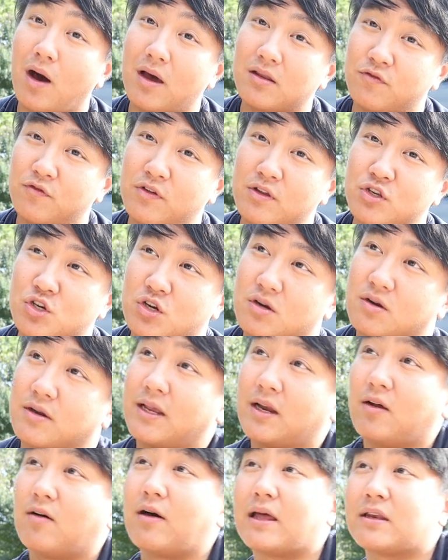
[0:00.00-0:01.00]
want in the future,
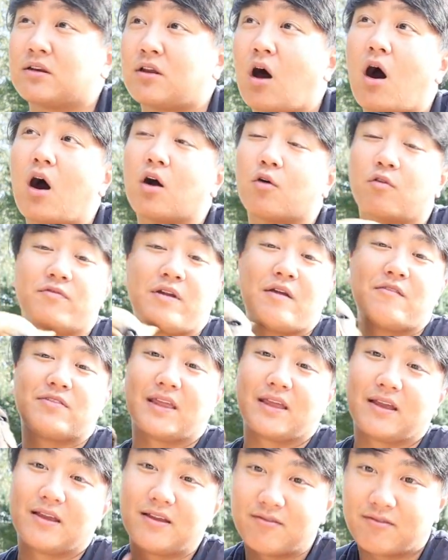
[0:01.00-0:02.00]
you know, a dog with
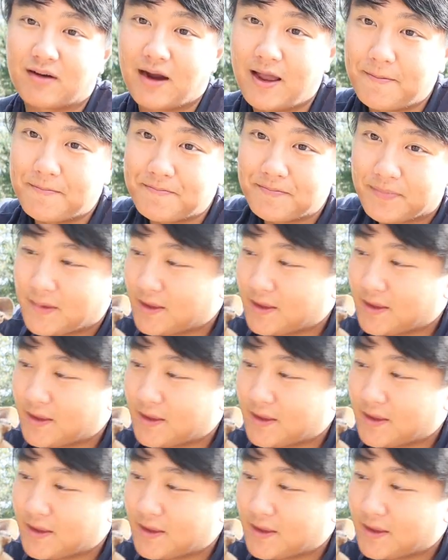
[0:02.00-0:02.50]
everything, right?